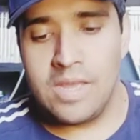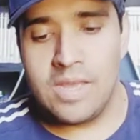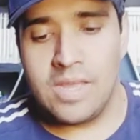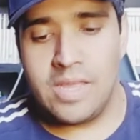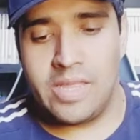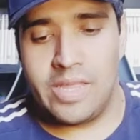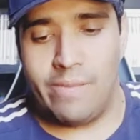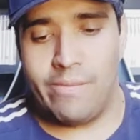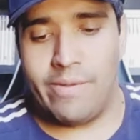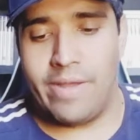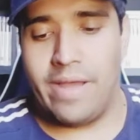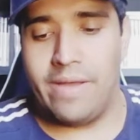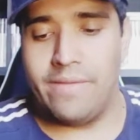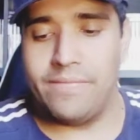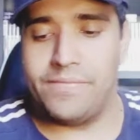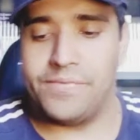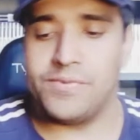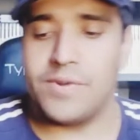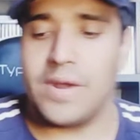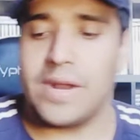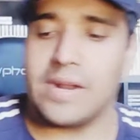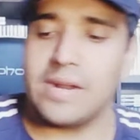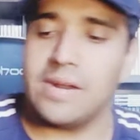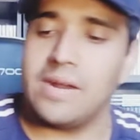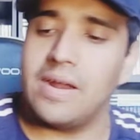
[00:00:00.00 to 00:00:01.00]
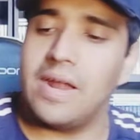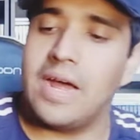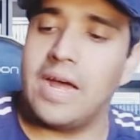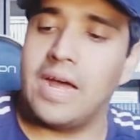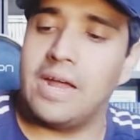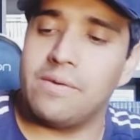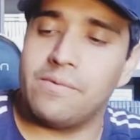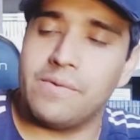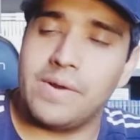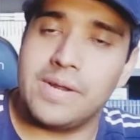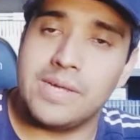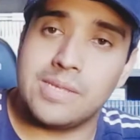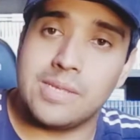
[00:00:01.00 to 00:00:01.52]
Then we have Drag uh,
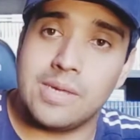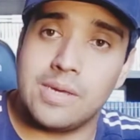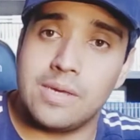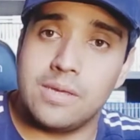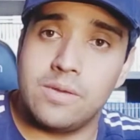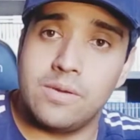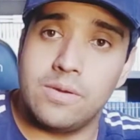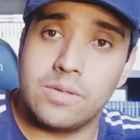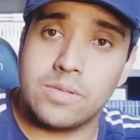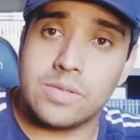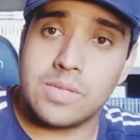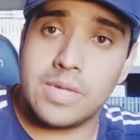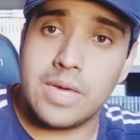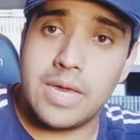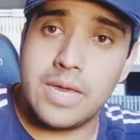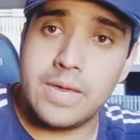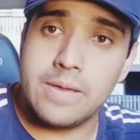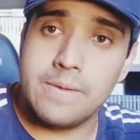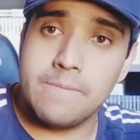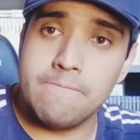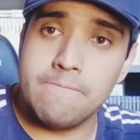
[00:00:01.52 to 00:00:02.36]
Racer USA.